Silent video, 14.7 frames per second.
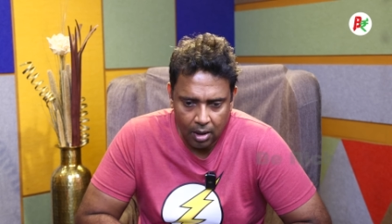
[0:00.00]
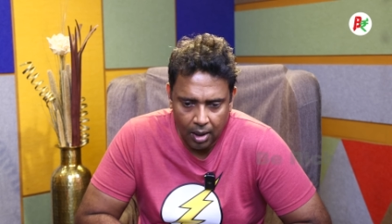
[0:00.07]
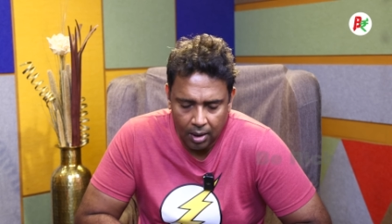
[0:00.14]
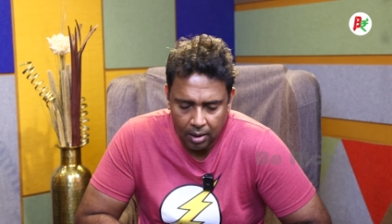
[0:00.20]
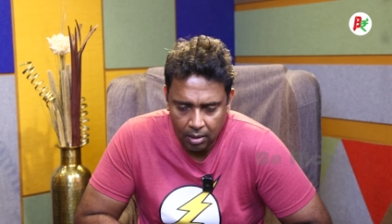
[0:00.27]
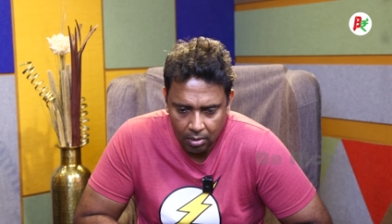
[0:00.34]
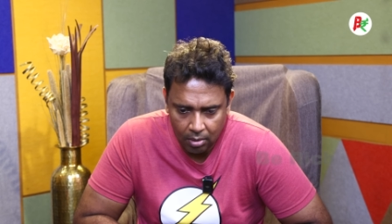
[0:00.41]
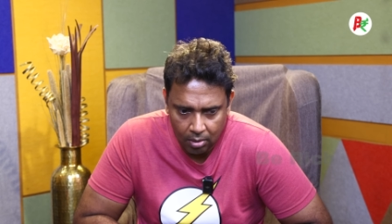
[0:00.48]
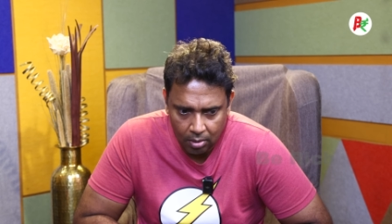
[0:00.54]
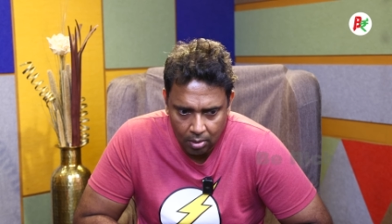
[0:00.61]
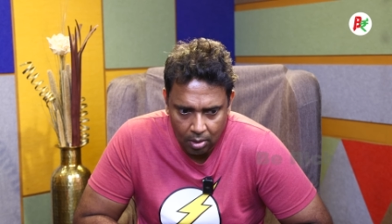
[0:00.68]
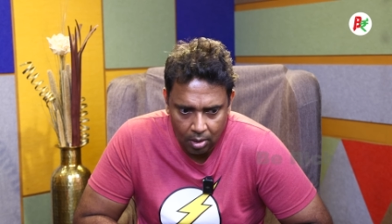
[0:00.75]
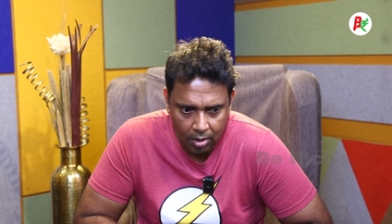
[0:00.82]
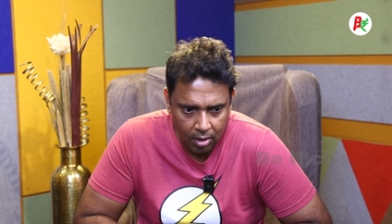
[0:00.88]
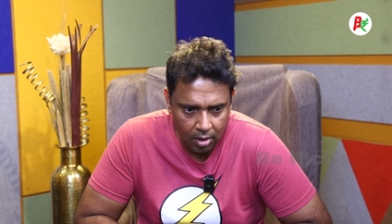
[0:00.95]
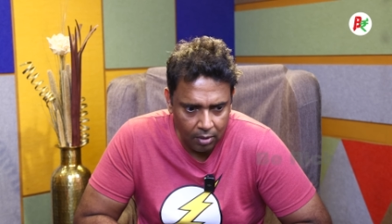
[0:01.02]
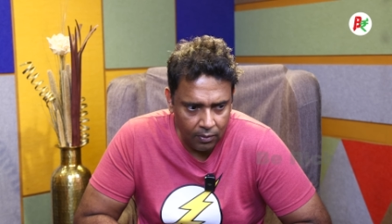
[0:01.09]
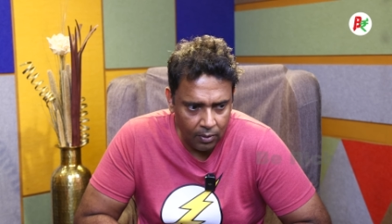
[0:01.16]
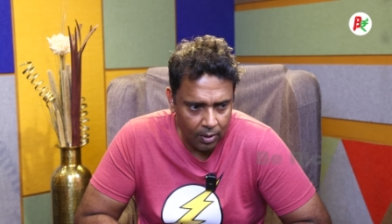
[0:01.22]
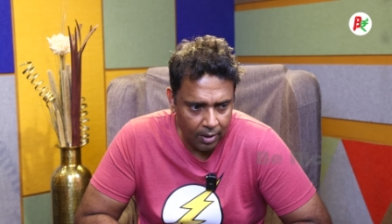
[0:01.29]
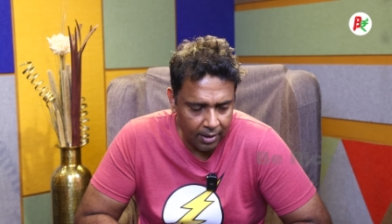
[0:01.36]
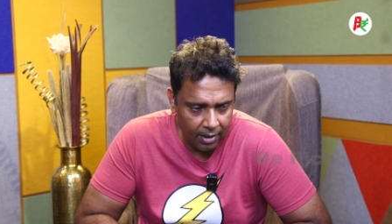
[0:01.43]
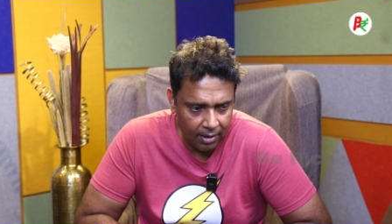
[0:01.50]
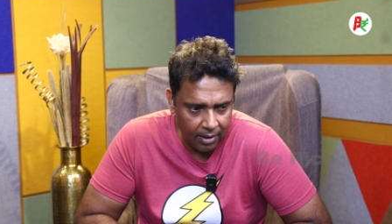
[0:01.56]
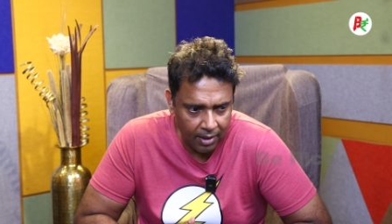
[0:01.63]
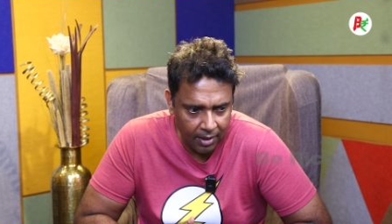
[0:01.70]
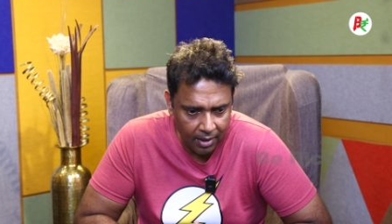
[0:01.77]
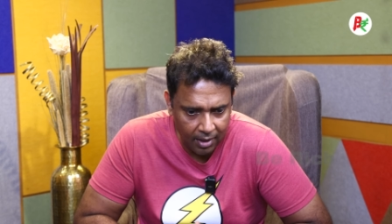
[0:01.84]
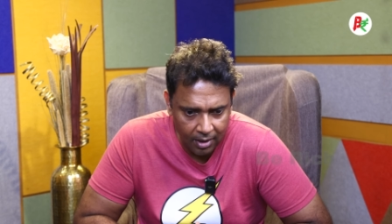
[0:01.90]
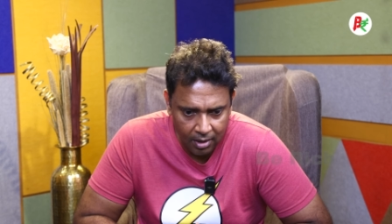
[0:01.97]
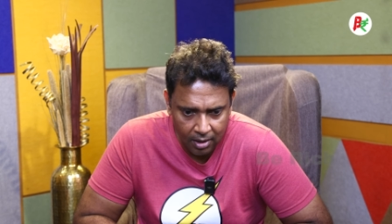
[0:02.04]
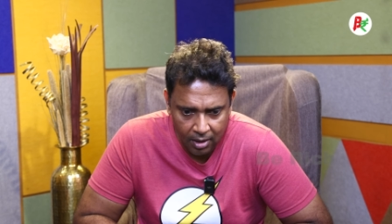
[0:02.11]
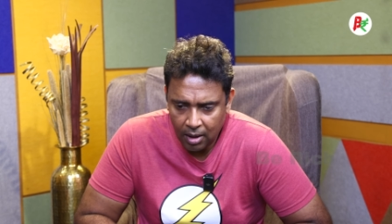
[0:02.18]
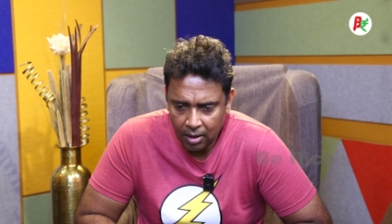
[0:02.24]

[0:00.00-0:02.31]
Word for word: and or if you're an NRI